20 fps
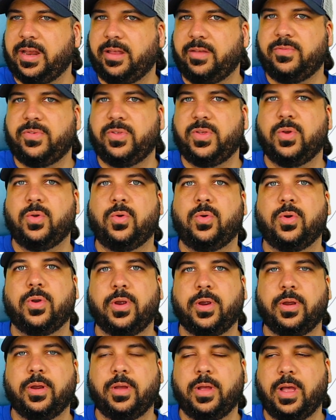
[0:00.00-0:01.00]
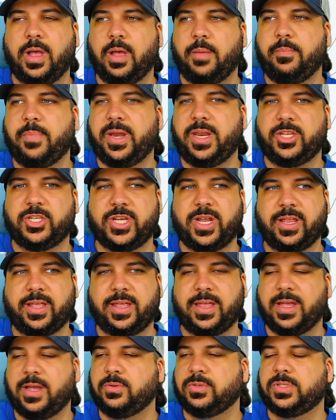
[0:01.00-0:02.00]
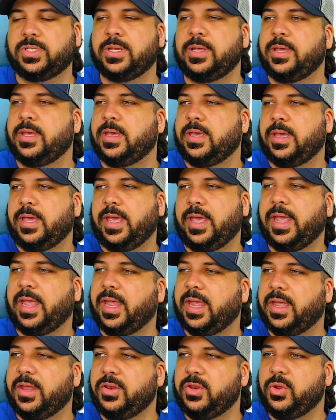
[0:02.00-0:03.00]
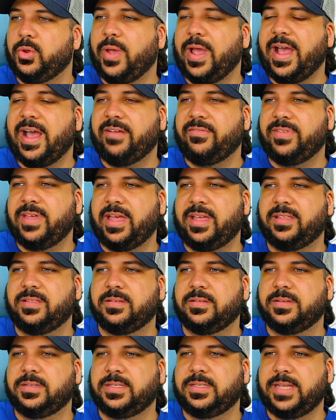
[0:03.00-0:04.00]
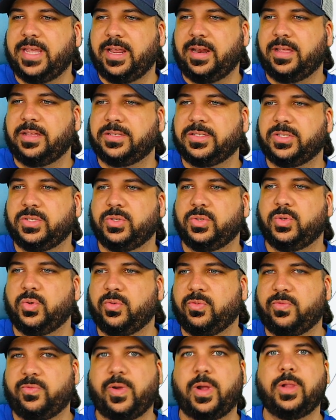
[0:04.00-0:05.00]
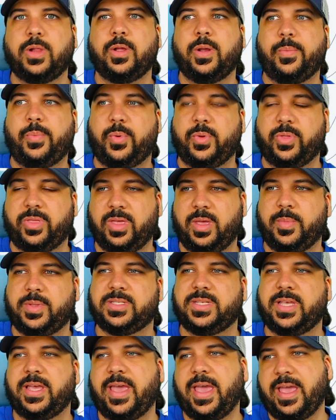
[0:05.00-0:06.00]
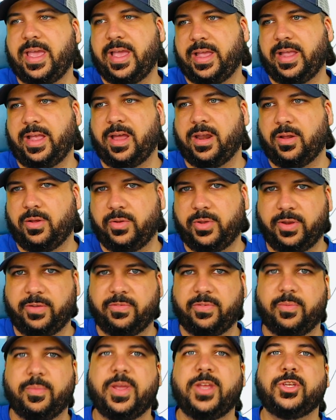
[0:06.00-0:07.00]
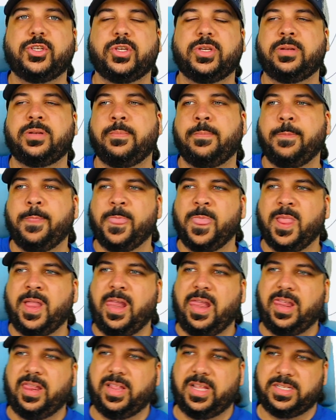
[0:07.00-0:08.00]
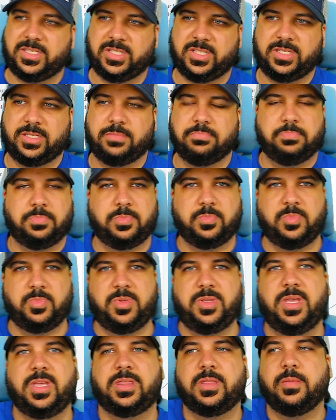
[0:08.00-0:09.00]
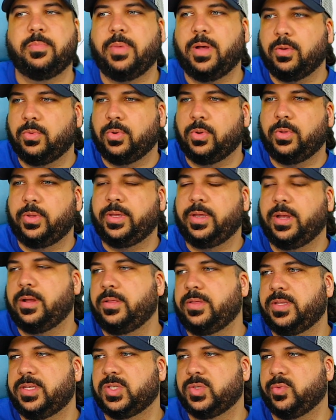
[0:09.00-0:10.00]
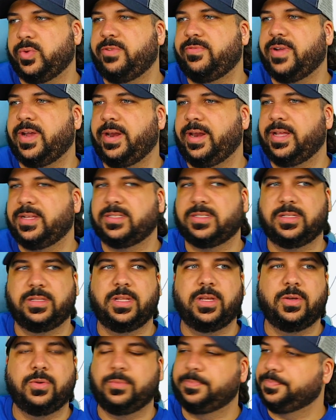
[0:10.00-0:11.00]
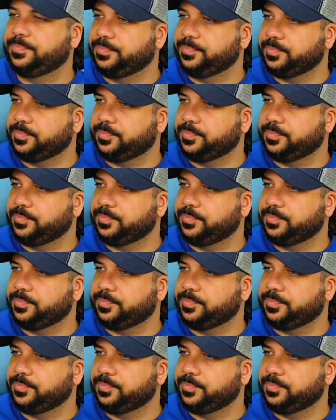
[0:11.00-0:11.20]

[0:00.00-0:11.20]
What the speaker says: of your ManyChat account, and you have that data to follow up with them and say, hey, I got all your information. Let's get the ball rolling on this refinance loan.